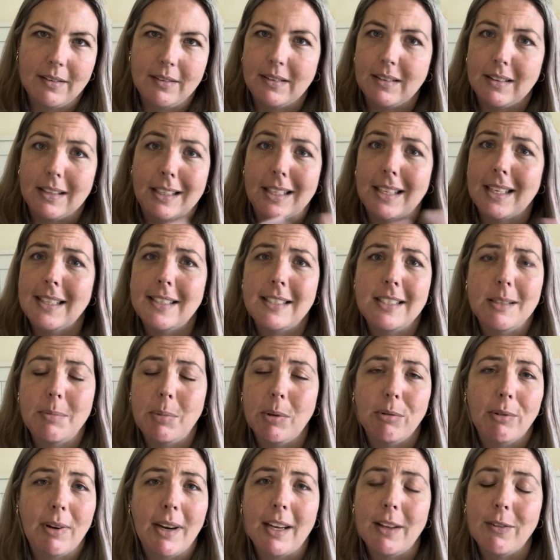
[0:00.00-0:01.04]
the kids to be
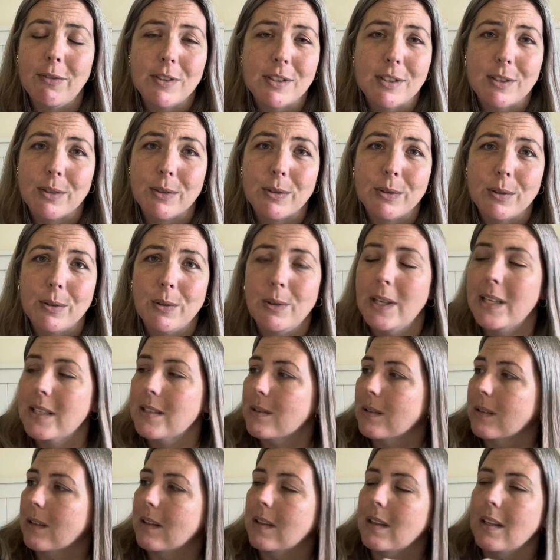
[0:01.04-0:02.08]
ready for school, that
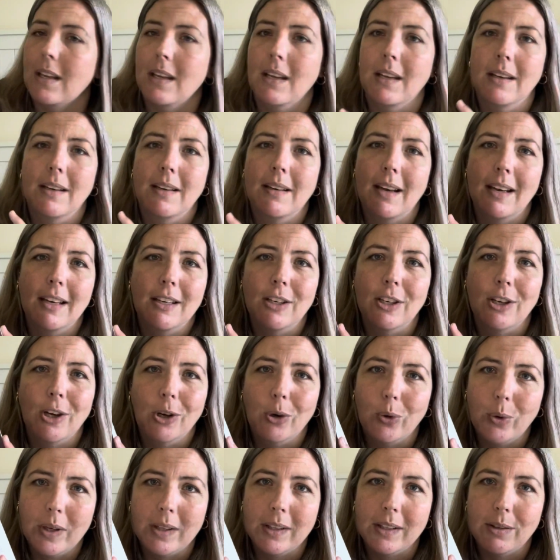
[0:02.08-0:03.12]
sort of thing. You can
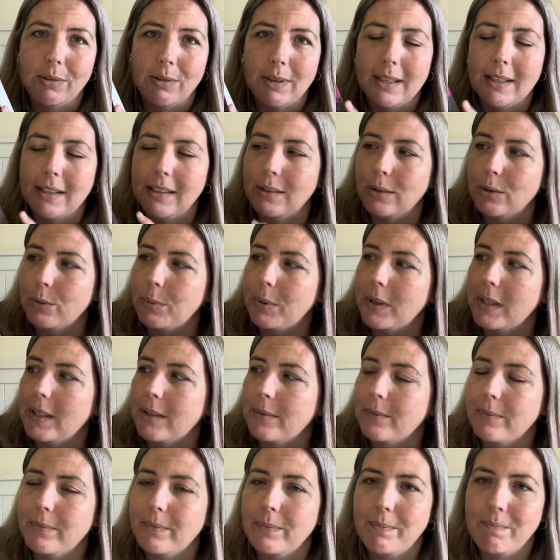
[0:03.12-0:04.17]
quickly read a little bit.
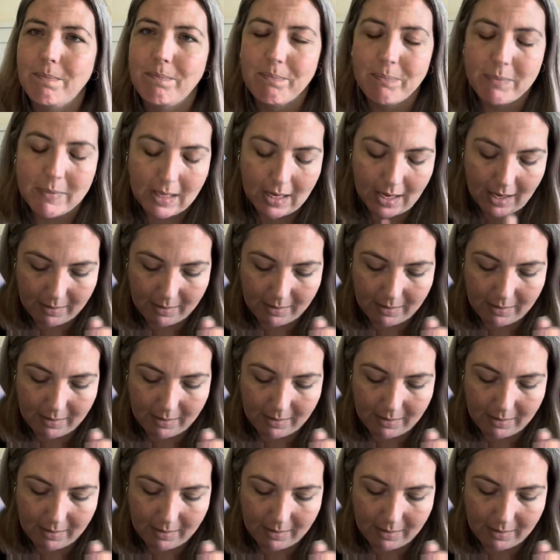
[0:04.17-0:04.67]
Yeah,